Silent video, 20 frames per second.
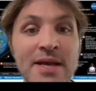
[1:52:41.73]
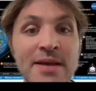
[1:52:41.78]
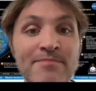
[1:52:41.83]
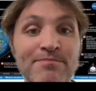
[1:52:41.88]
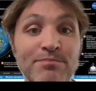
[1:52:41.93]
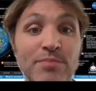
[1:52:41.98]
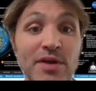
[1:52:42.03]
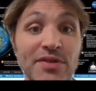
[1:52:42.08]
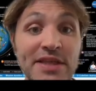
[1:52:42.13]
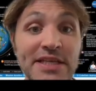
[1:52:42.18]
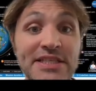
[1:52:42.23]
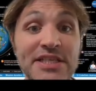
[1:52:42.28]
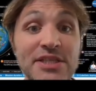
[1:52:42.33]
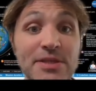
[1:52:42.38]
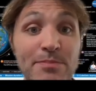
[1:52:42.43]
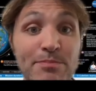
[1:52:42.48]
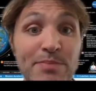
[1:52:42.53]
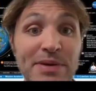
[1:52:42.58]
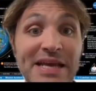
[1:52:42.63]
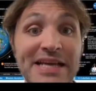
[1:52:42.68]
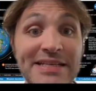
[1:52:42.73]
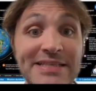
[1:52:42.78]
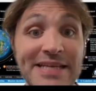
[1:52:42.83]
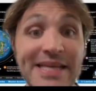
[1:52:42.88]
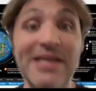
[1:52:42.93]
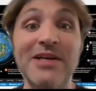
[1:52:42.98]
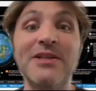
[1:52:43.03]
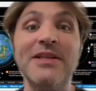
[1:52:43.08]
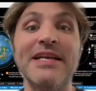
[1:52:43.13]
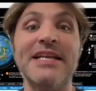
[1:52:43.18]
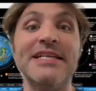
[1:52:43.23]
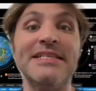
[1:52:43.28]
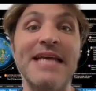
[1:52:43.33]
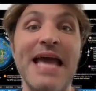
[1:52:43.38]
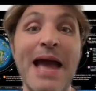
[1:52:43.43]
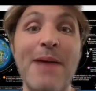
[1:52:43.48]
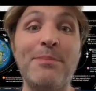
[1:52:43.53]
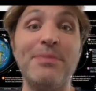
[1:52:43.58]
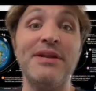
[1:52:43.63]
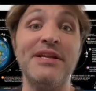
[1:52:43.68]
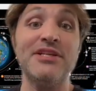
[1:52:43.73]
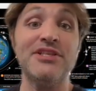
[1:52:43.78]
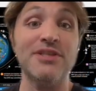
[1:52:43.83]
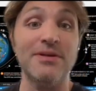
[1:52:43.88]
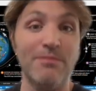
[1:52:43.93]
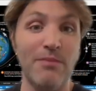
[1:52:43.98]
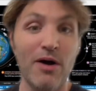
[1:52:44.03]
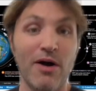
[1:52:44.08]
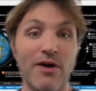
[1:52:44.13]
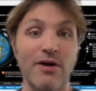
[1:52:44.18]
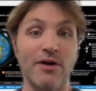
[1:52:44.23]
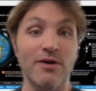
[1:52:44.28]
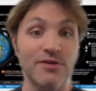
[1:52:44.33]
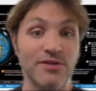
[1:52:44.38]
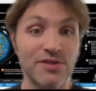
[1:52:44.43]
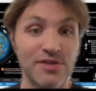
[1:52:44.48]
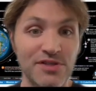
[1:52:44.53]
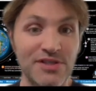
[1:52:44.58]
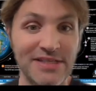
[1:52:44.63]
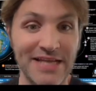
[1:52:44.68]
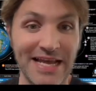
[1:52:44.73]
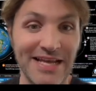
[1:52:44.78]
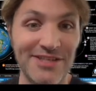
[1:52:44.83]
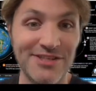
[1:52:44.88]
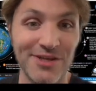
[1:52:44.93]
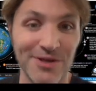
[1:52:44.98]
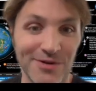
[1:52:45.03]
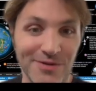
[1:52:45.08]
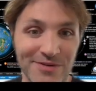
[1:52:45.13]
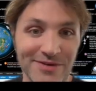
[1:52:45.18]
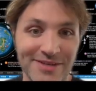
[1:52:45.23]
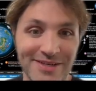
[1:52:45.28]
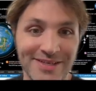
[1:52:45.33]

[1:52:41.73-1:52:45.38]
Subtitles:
But this is a big deal and it's happening tomorrow, so stay tuned.